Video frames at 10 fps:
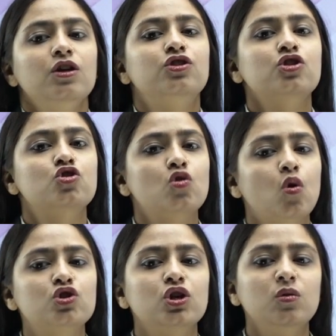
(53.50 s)
The
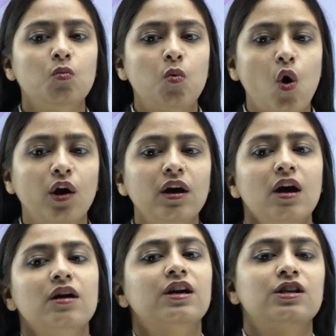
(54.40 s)
Trojan War
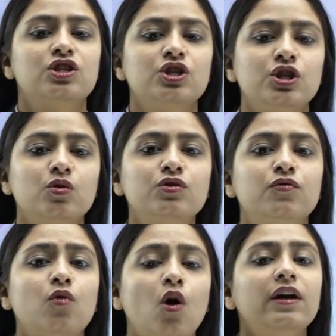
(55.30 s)
continued
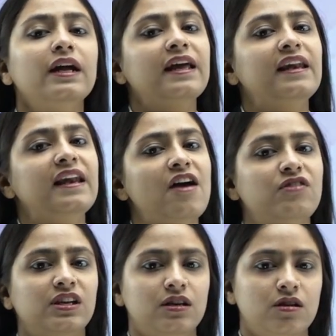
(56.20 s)
for
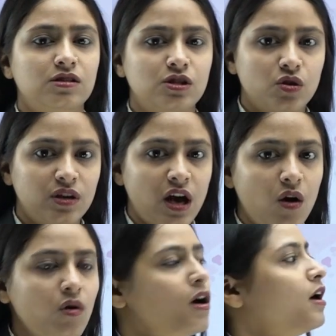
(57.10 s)
11 years. So
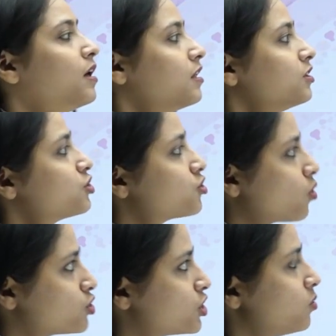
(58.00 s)
now, the
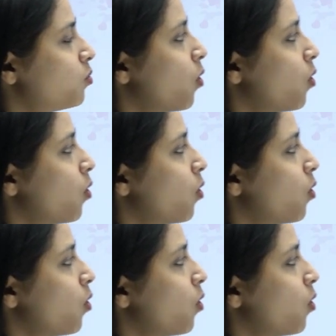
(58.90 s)
Trojan